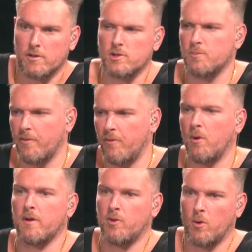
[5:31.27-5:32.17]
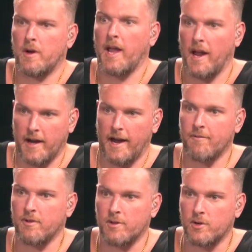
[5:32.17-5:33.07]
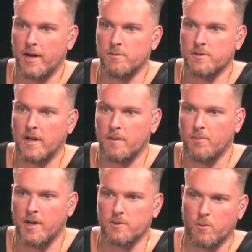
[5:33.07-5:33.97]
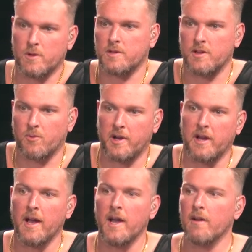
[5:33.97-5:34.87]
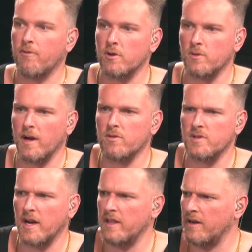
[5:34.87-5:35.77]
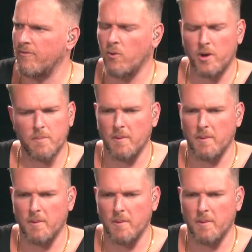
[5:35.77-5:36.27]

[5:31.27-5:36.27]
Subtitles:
This is before, during, and after the trade was taking place where we sent three first-rounders out of there for you.